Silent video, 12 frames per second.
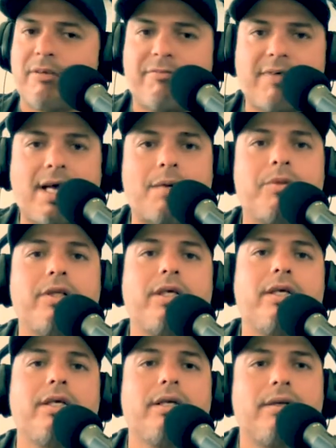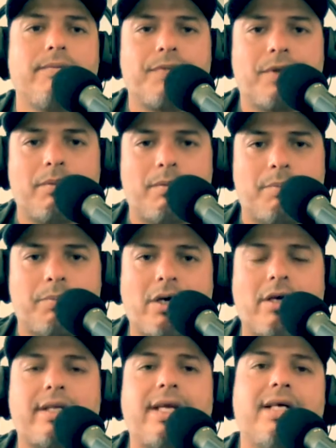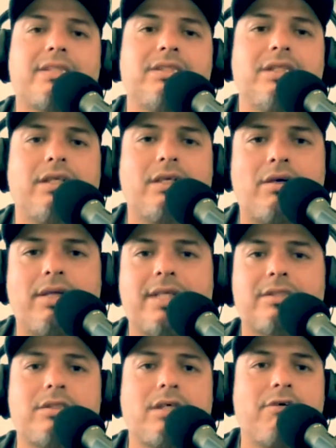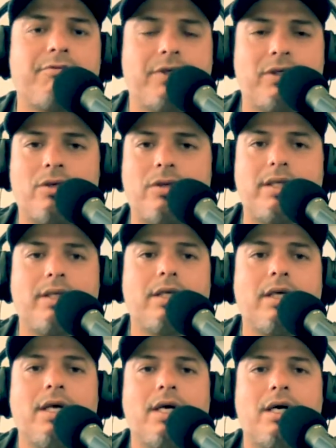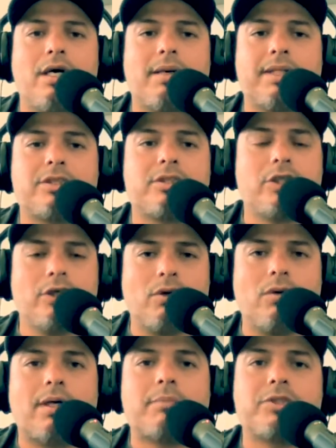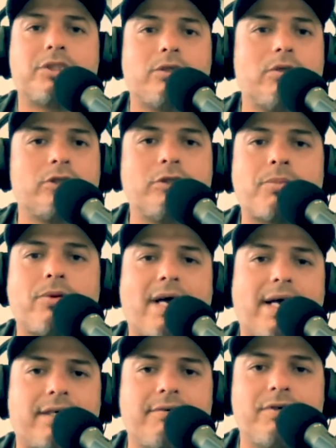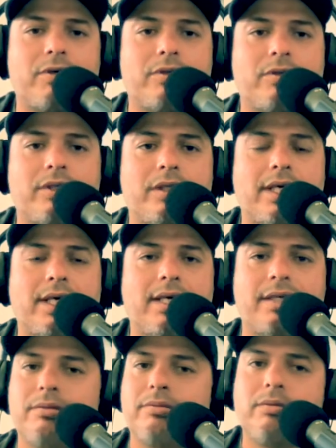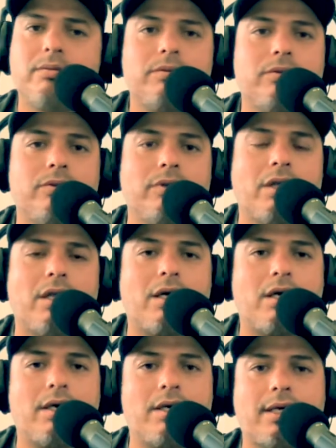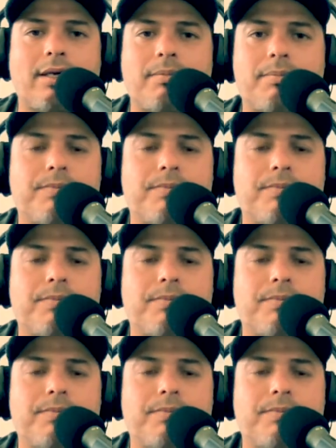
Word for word: family, podcasting and all that stuff, you know, and uh, I still, I'm still super active though during the day. I do the lawn. I,